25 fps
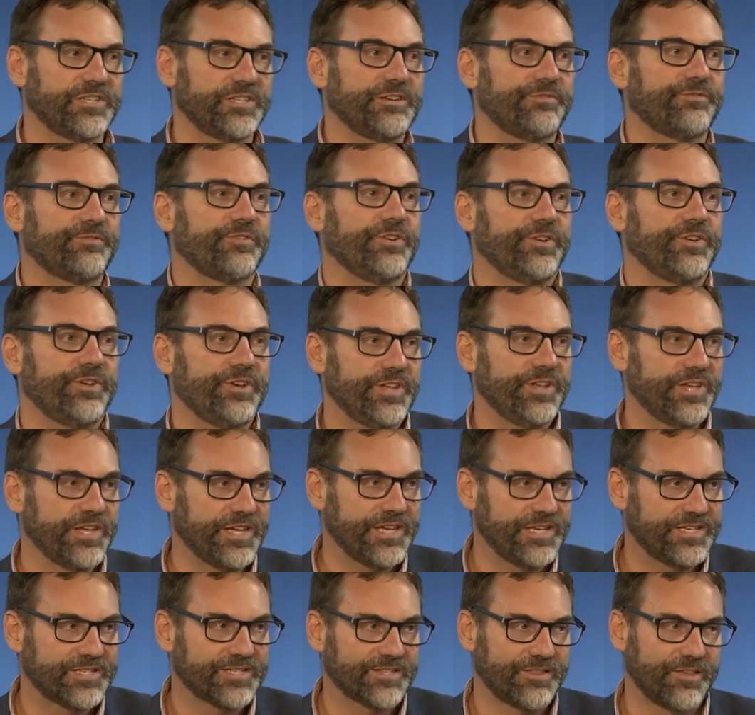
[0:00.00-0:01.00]
to different
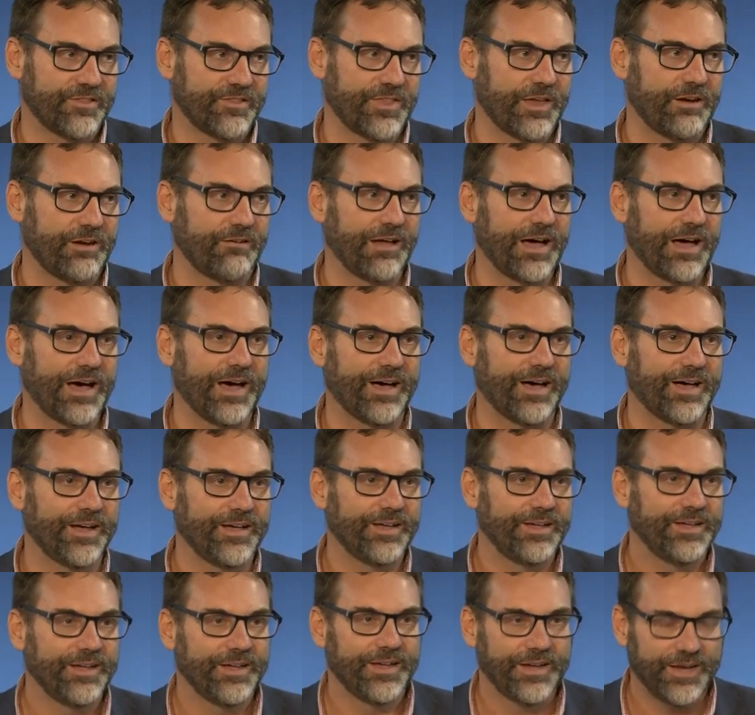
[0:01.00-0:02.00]
needs that there
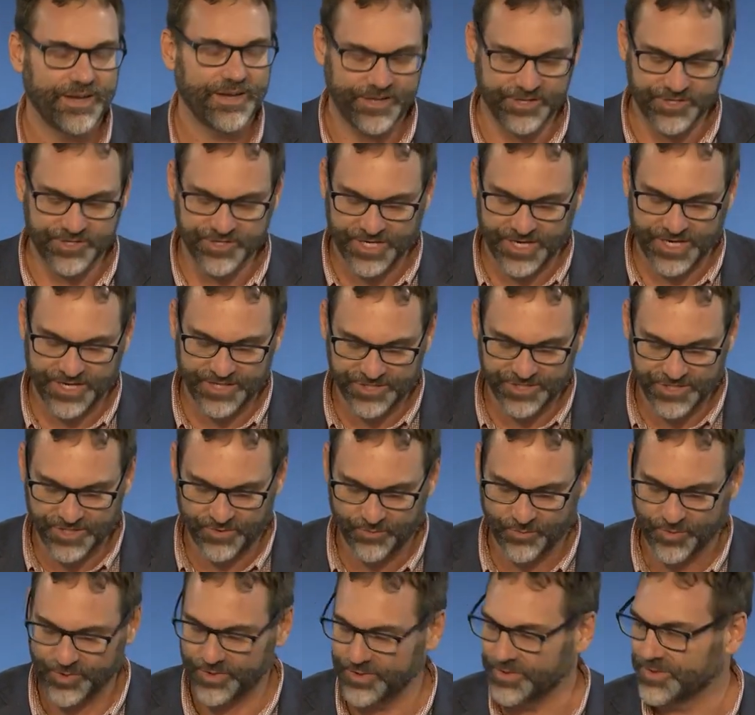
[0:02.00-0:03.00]
are in a
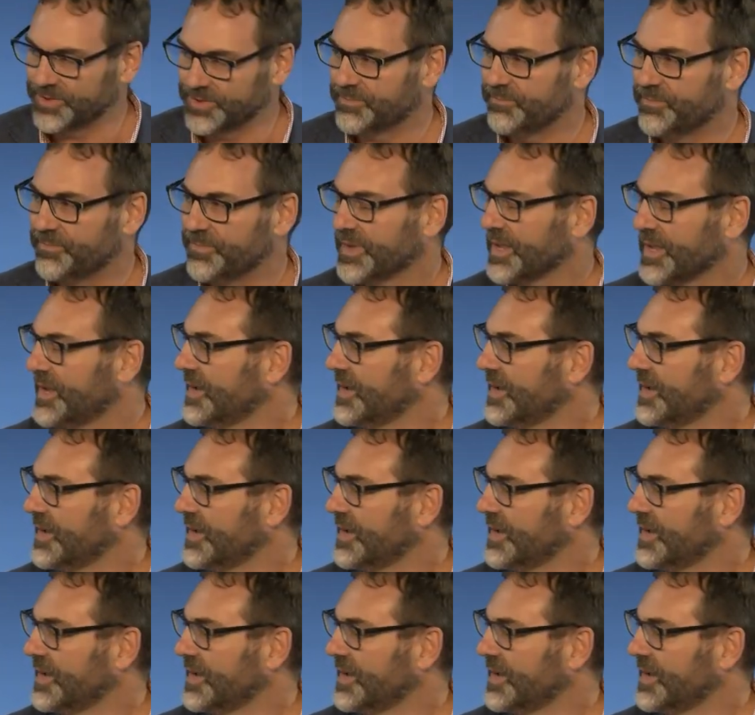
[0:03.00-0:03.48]
changing world.